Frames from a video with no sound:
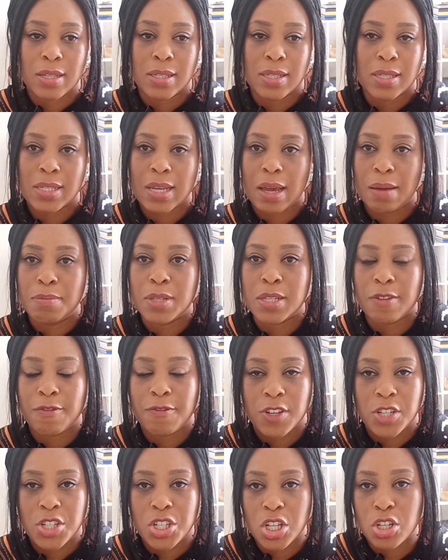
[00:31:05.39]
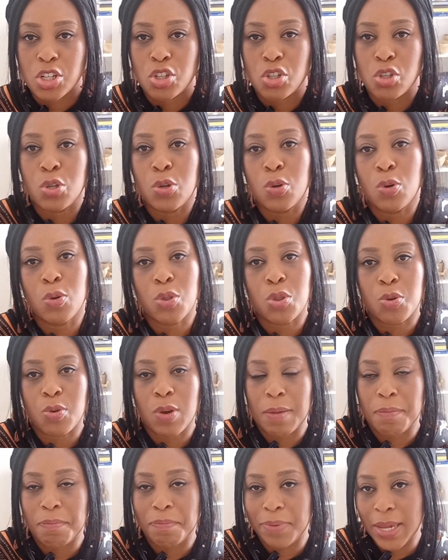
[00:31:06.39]
subdivision
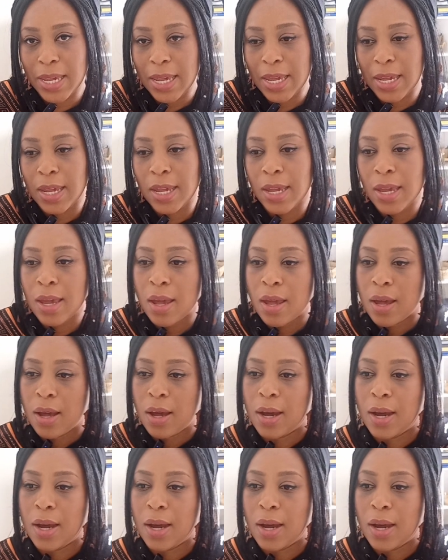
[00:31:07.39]
23B,